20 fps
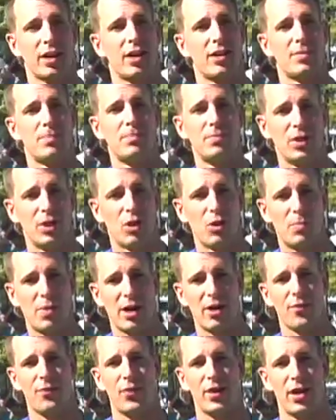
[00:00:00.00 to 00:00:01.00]
going to, you know,
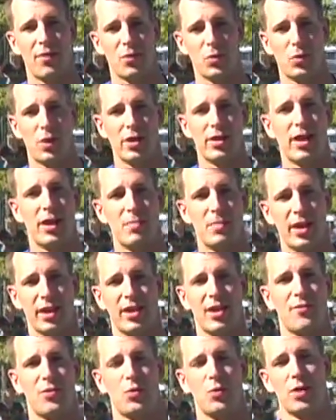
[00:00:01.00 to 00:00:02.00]
benefit everyone and
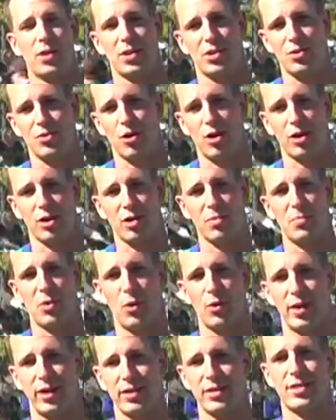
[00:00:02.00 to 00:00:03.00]
make everyone a strong
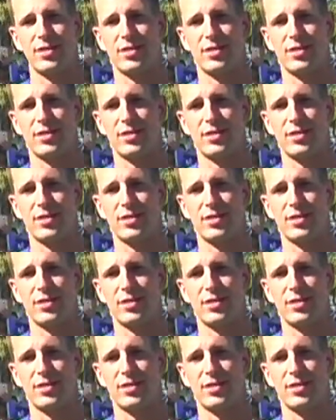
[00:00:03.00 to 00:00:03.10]
component.